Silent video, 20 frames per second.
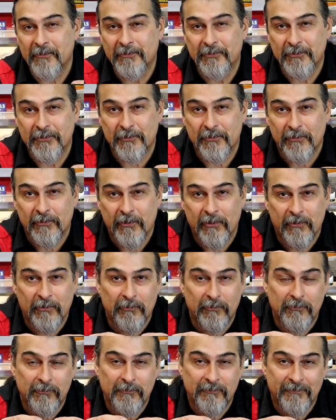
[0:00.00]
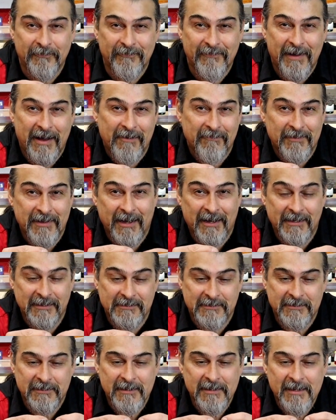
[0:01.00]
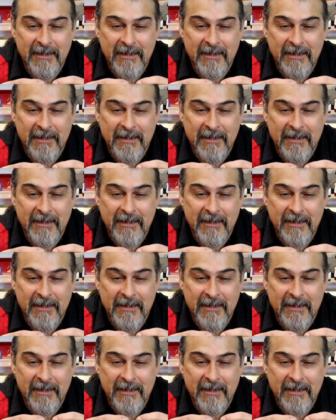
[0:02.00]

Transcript: to knurl the valve guides,